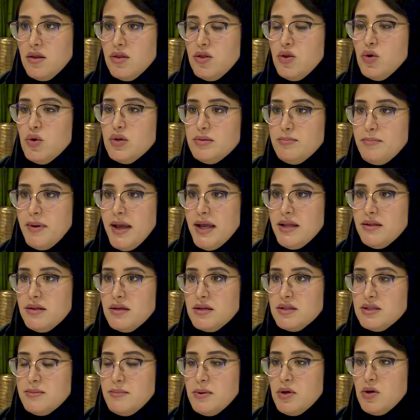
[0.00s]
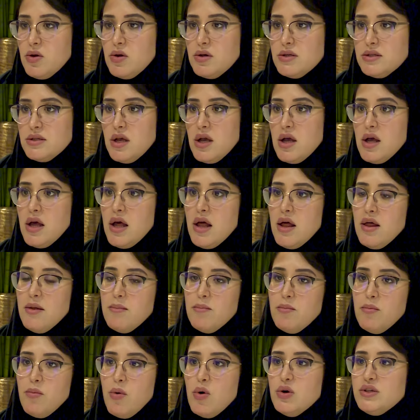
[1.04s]
those patents, because
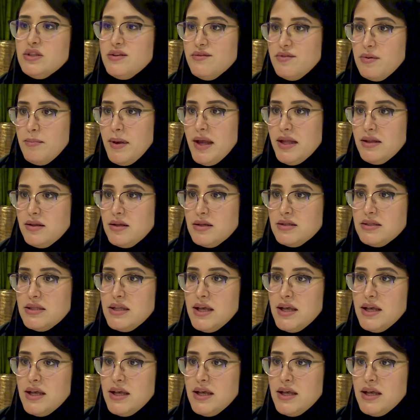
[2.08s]
most of the patents,